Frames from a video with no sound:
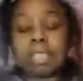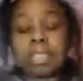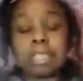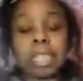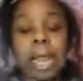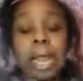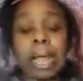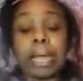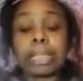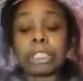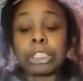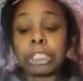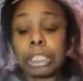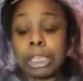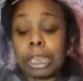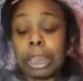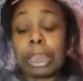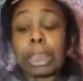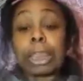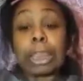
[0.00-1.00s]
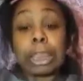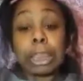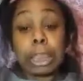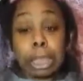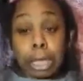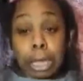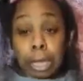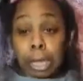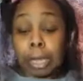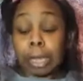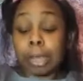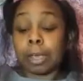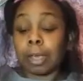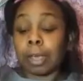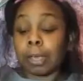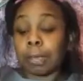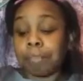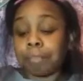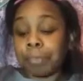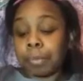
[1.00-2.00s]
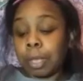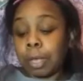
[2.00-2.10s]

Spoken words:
It's like sheet thick.